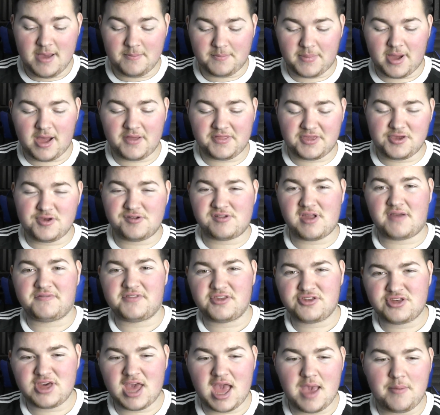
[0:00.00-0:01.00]
But they used to have the
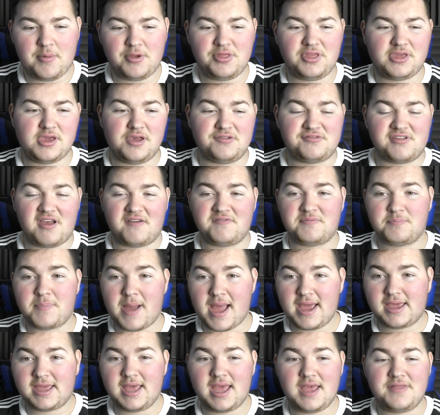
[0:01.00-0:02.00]
chairman, they used to have
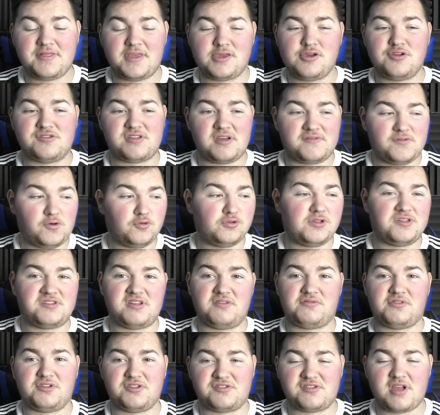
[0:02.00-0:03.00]
backing, they used to have all this
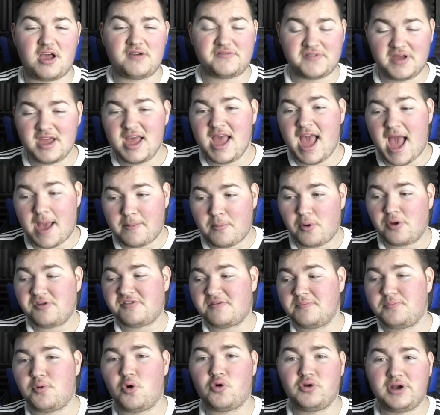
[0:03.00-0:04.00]
different stuff. And most
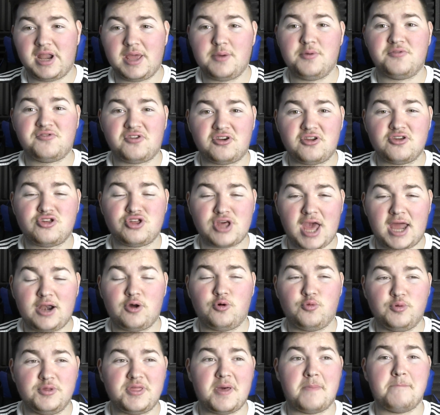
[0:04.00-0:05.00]
importantly, it was on a channel
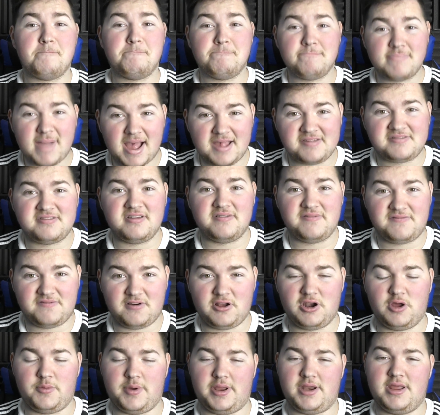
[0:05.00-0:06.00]
with a massive
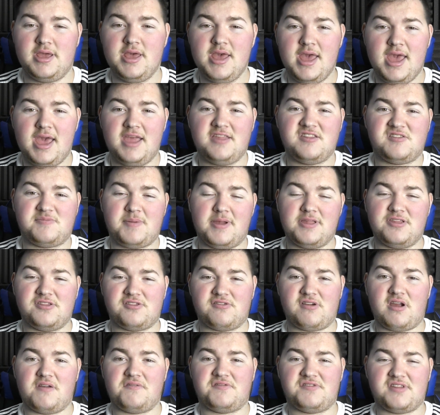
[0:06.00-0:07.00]
following in
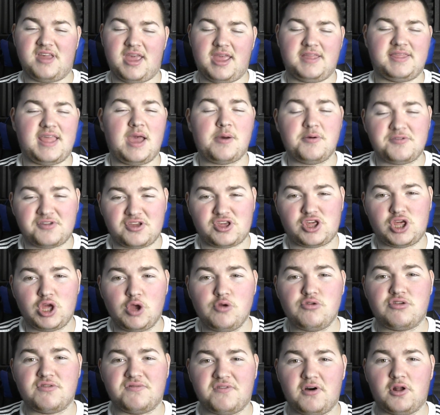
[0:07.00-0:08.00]
Spencer FC. That was a
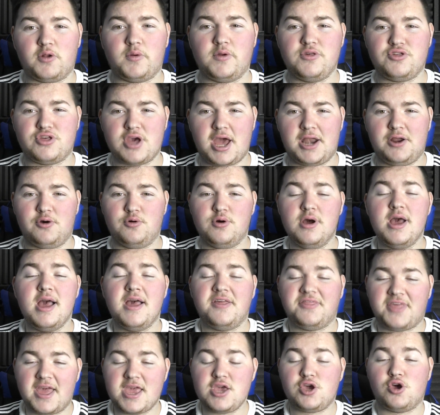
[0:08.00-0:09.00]
huge following channel.
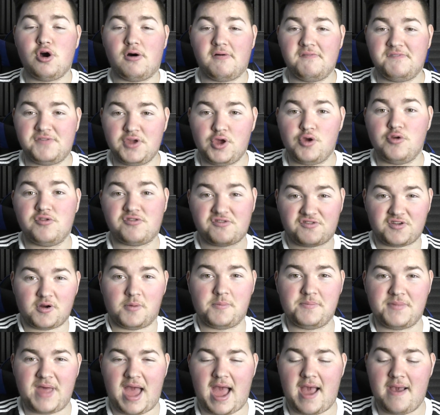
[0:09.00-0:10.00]
They got views
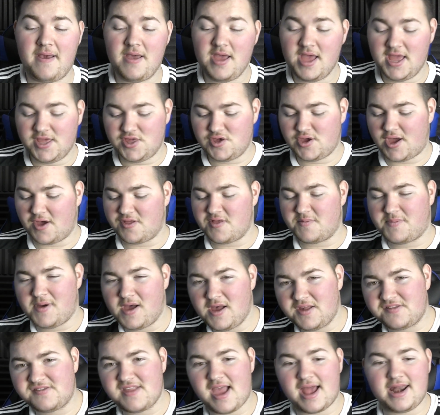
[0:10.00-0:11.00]
from that. You got the
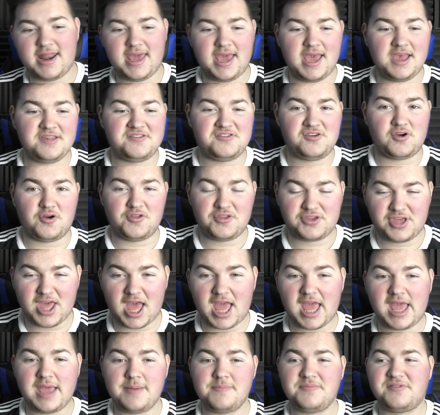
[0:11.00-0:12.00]
personalities, you got the
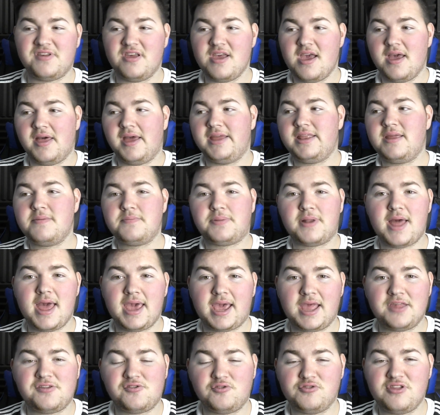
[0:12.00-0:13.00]
games. They didn't play
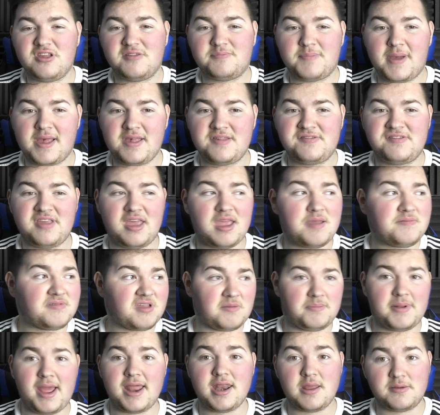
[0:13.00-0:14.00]
against all these best teams. They
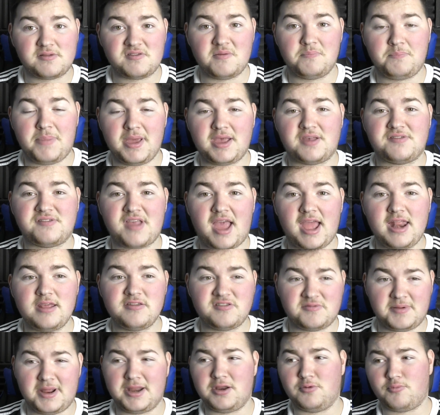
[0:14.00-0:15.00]
played at some big stadiums.
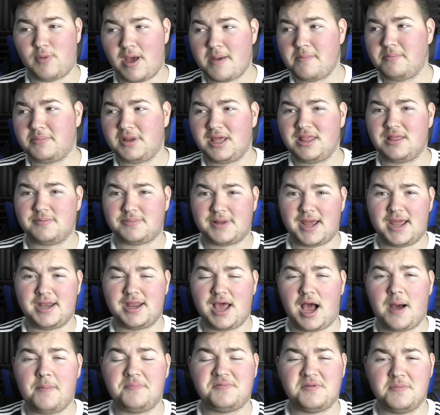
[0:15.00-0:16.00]
They played at Wembley, they played
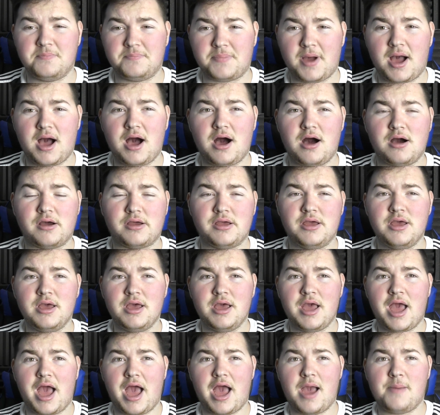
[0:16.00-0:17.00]
at Upton Park.
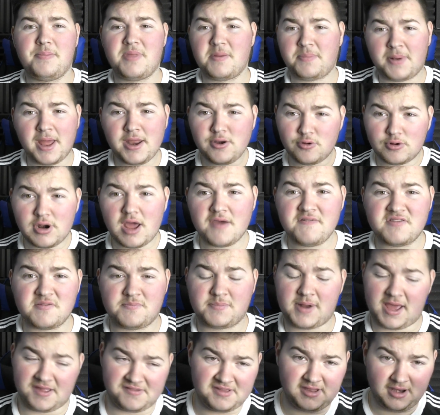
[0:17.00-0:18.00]
They played all over the
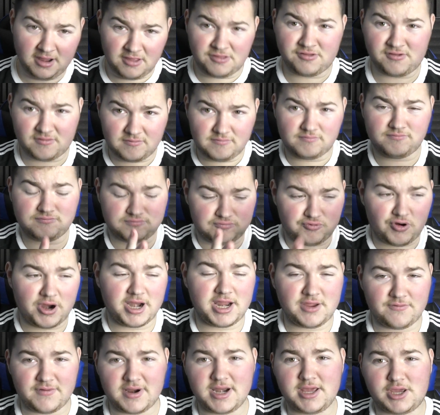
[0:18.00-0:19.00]
place. They did some
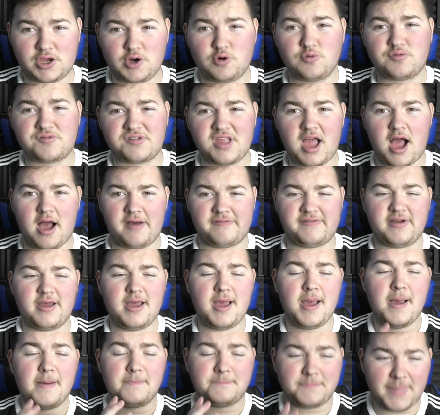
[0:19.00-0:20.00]
really, really cool
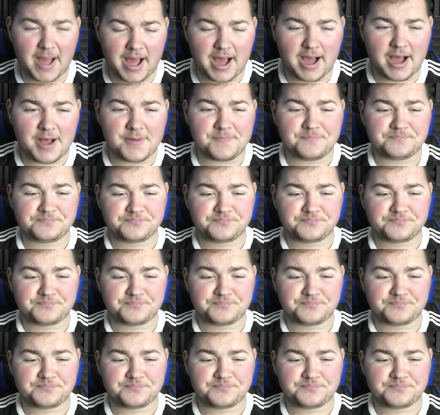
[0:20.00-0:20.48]
stuff. But